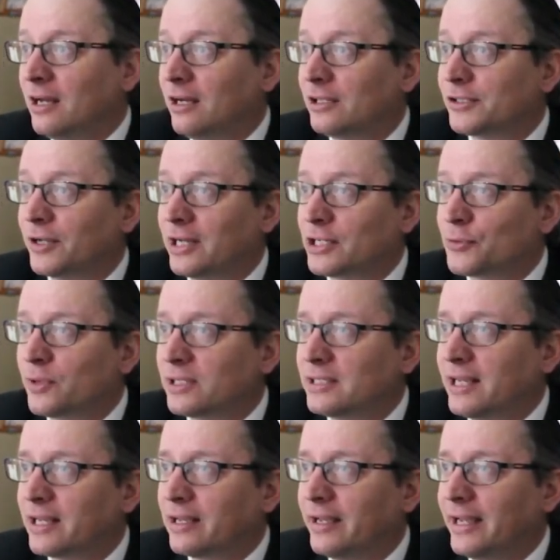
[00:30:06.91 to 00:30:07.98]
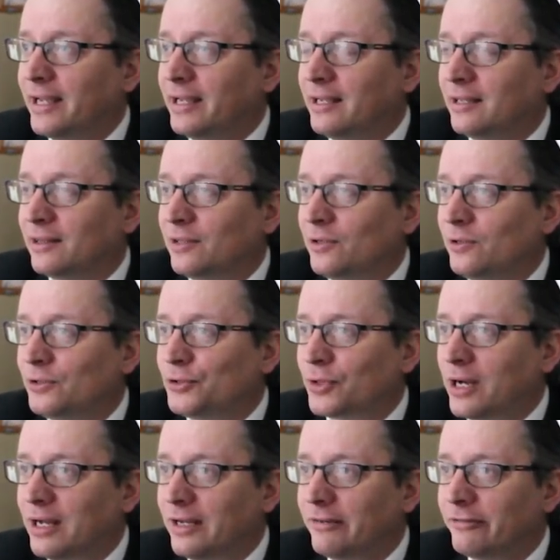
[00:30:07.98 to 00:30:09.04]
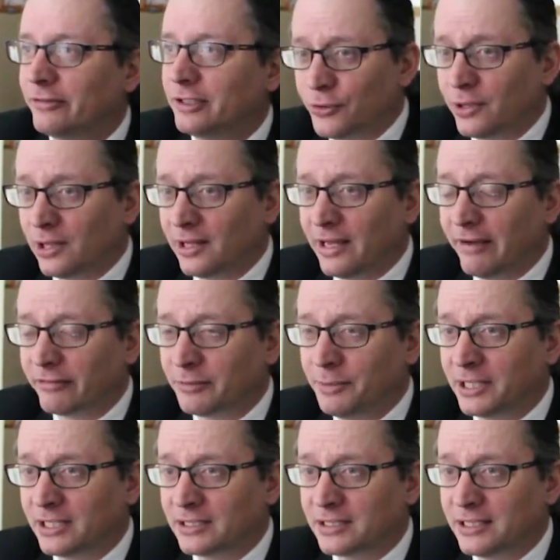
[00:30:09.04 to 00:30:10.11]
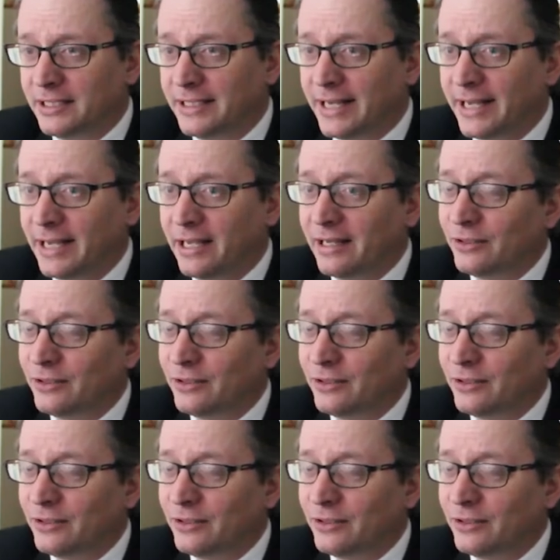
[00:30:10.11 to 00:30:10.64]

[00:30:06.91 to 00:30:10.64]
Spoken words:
Also, I just want to take a little drive to the left, because today,